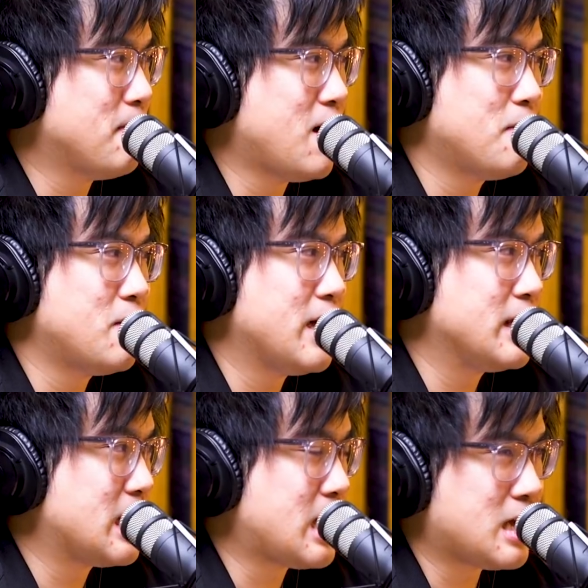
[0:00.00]
my mom,
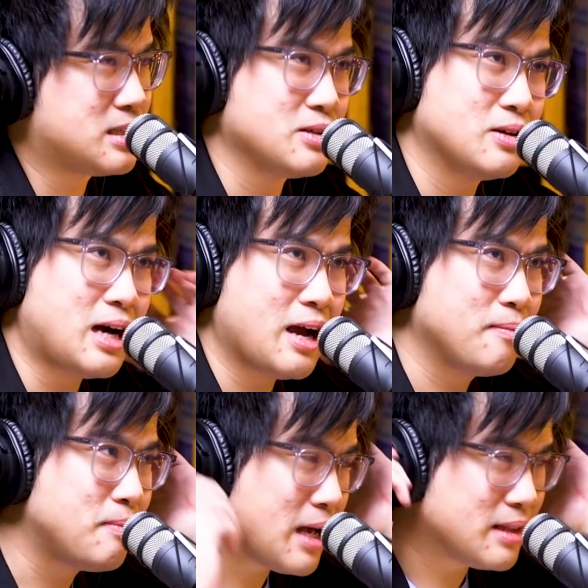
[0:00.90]
right? I
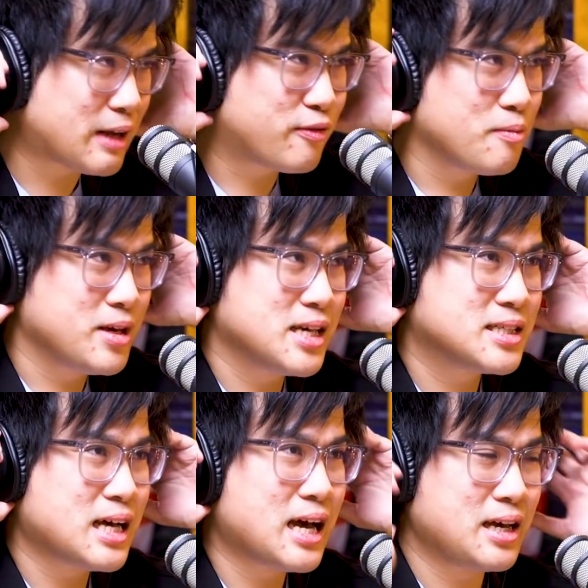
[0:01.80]
like, for me
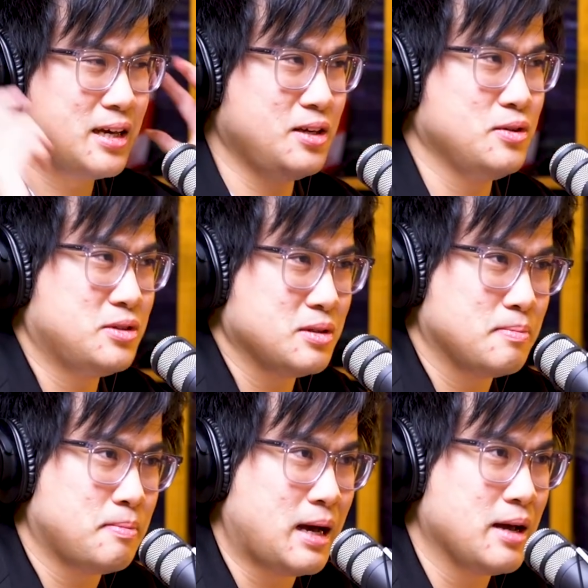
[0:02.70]
is I used
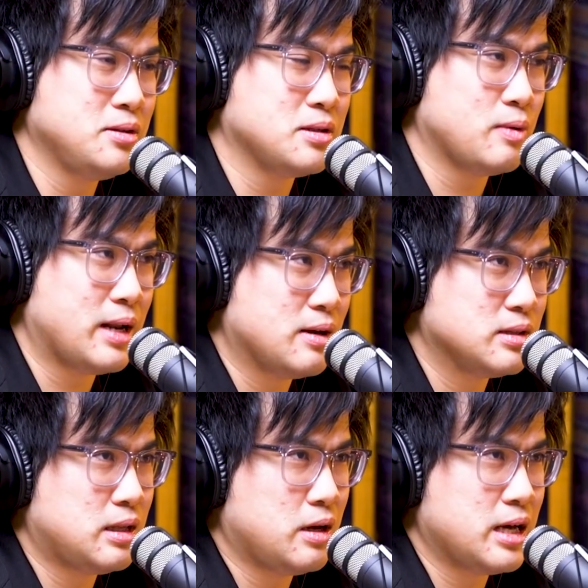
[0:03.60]
to when I
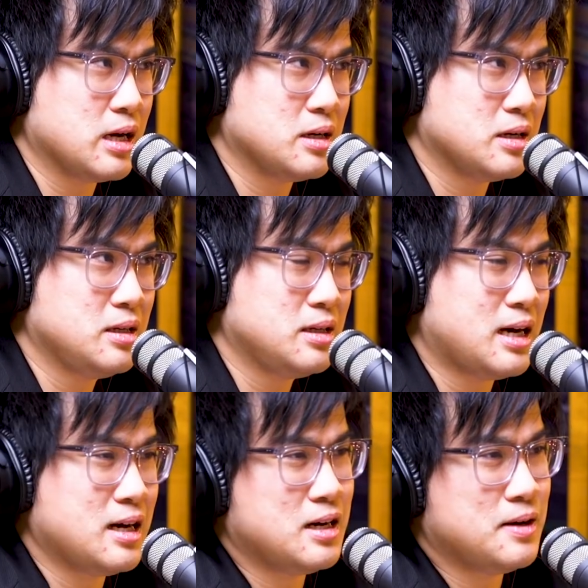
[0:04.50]
was a lot younger.
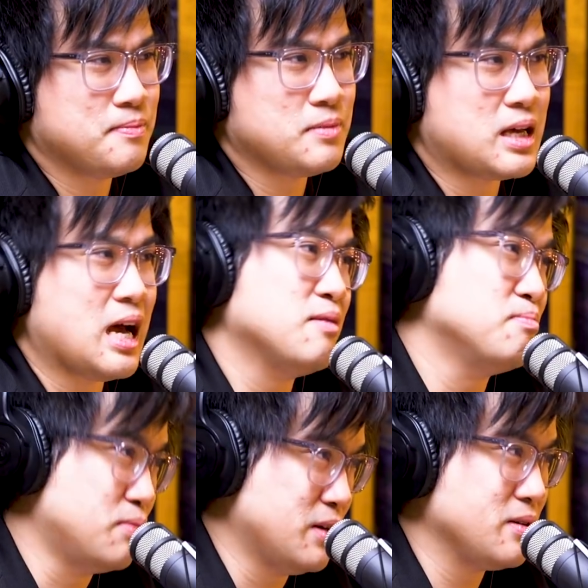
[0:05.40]
Okay, I
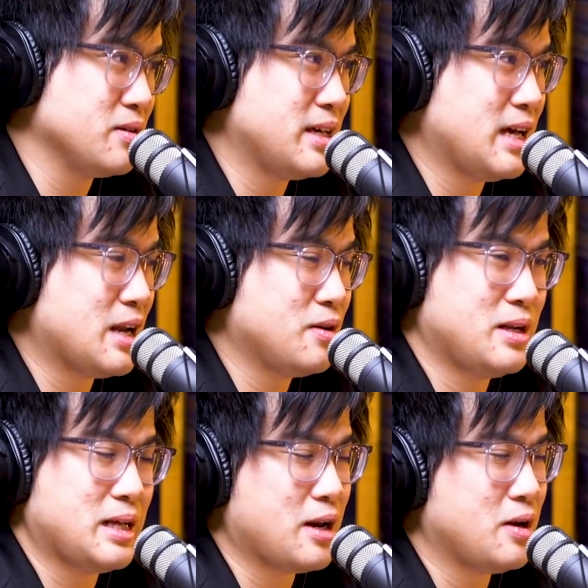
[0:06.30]
was broke. Okay, I
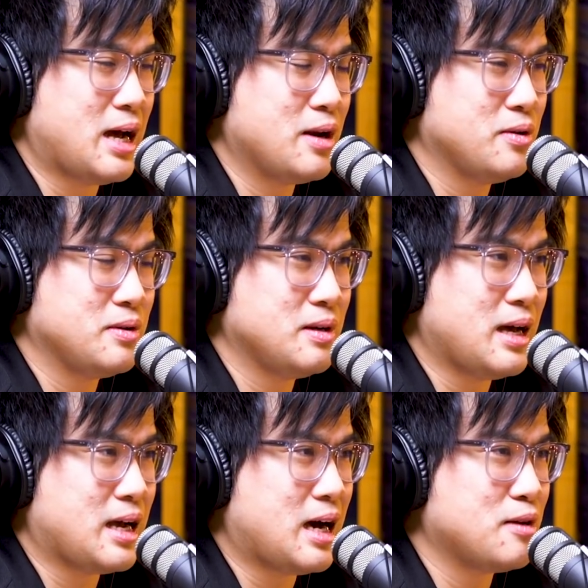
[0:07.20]

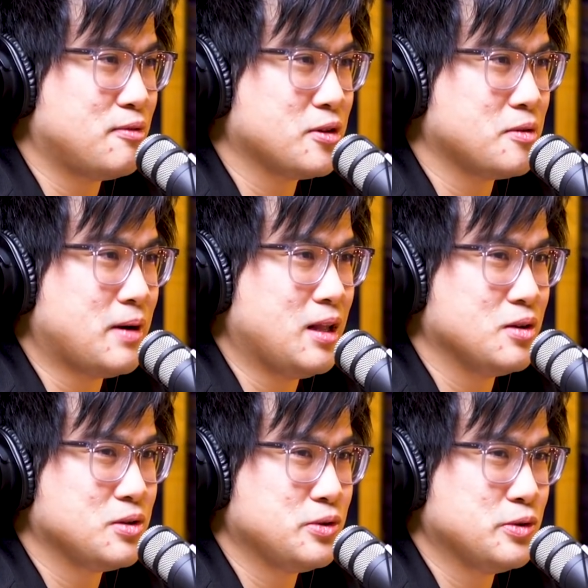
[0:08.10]
can't afford to buy a
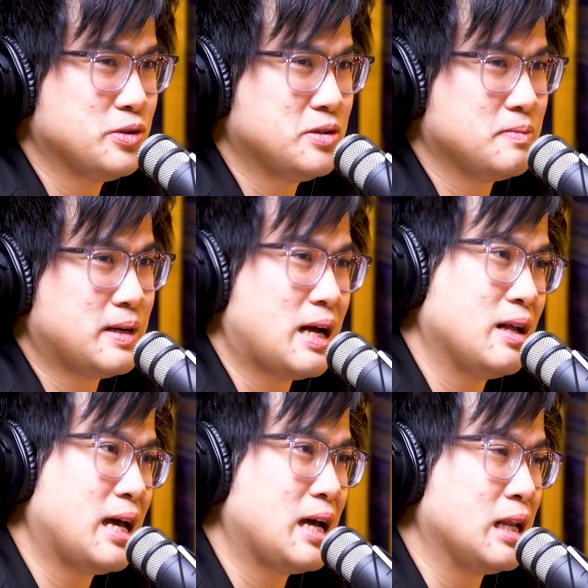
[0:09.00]
lot of shoes. But I